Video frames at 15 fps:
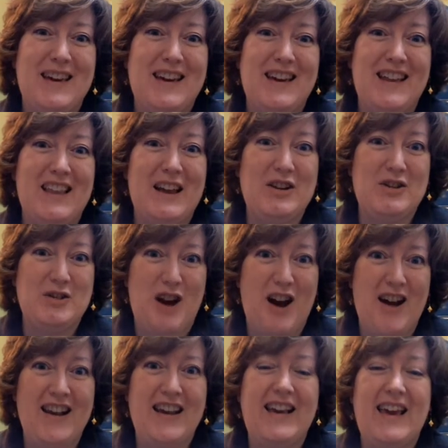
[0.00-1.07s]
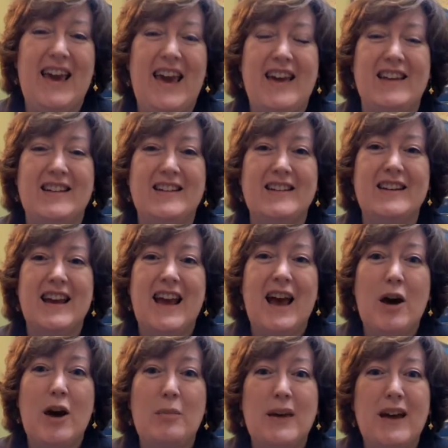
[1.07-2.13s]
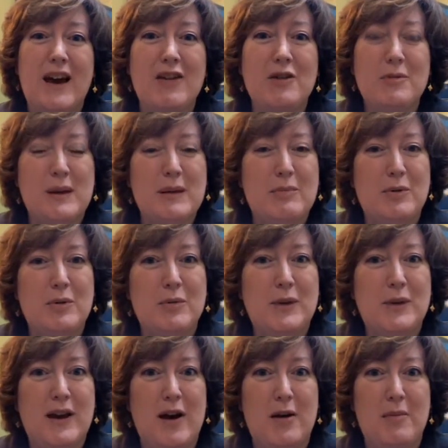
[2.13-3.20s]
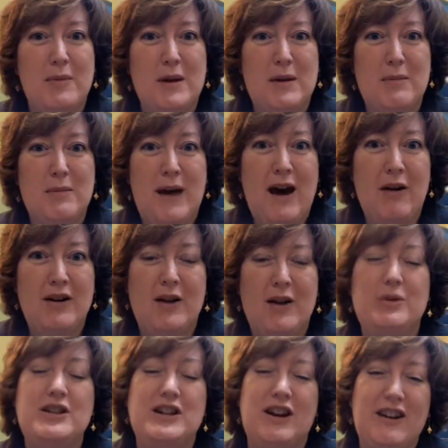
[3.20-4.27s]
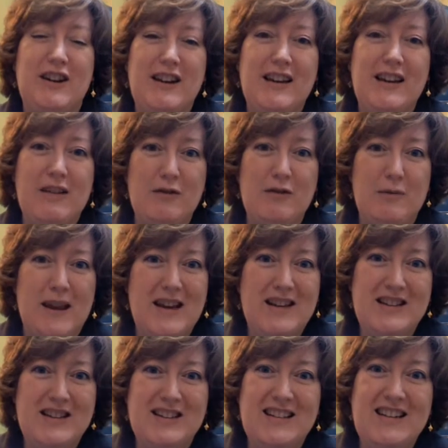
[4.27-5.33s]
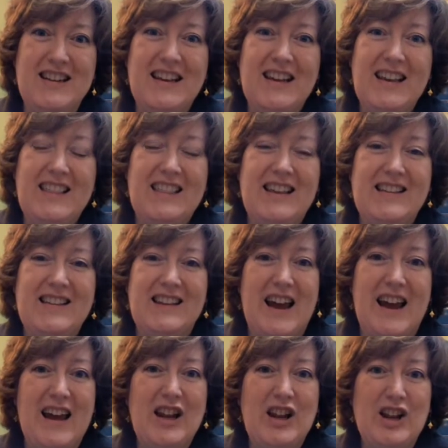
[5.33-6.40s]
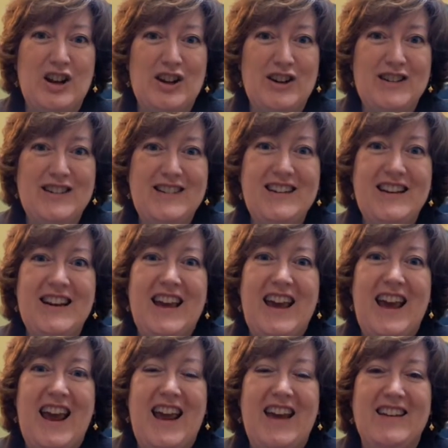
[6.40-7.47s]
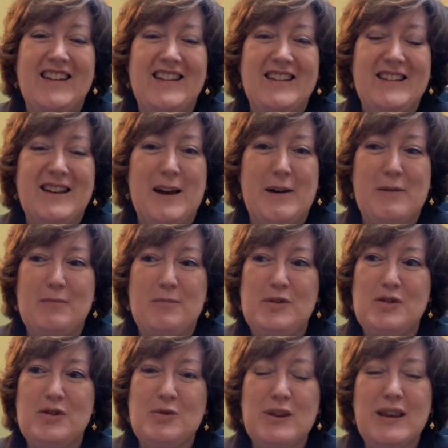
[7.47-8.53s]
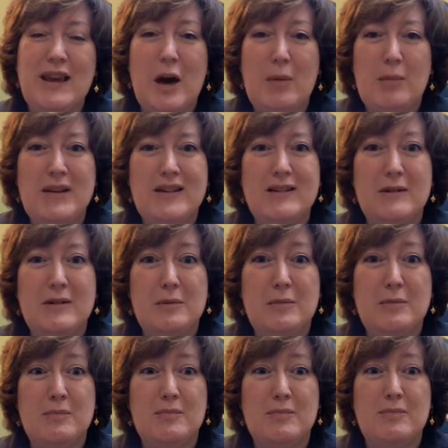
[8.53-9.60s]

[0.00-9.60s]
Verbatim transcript: being electronic and helping other people become empowered. I was sharing information, things that I had learned, and um, just really helping to